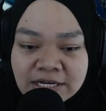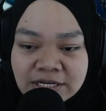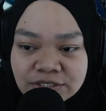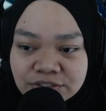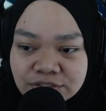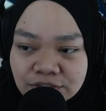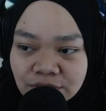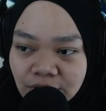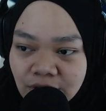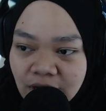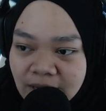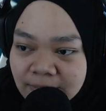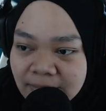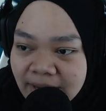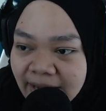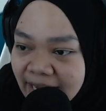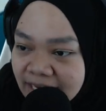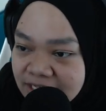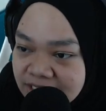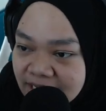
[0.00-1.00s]
So um,
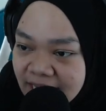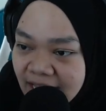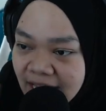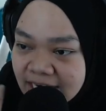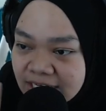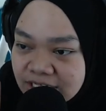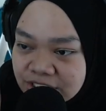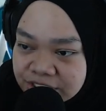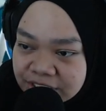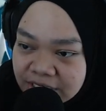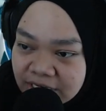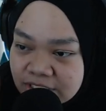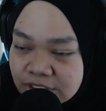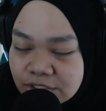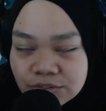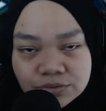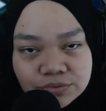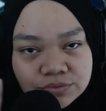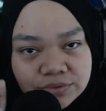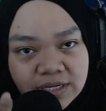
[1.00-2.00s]
I actually had a chance
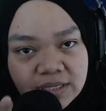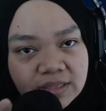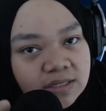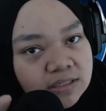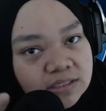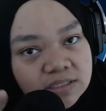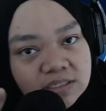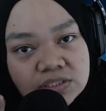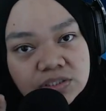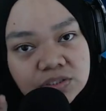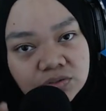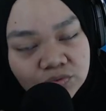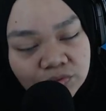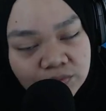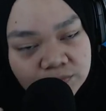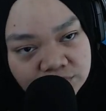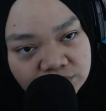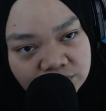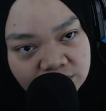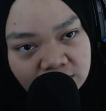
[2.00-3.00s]
to read the
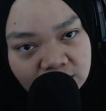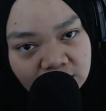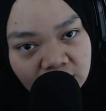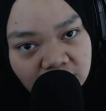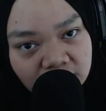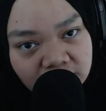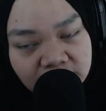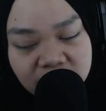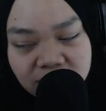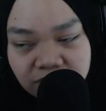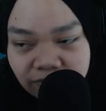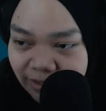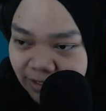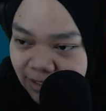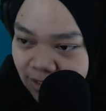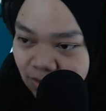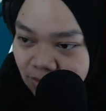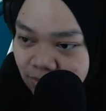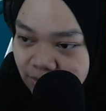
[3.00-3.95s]
description of this video.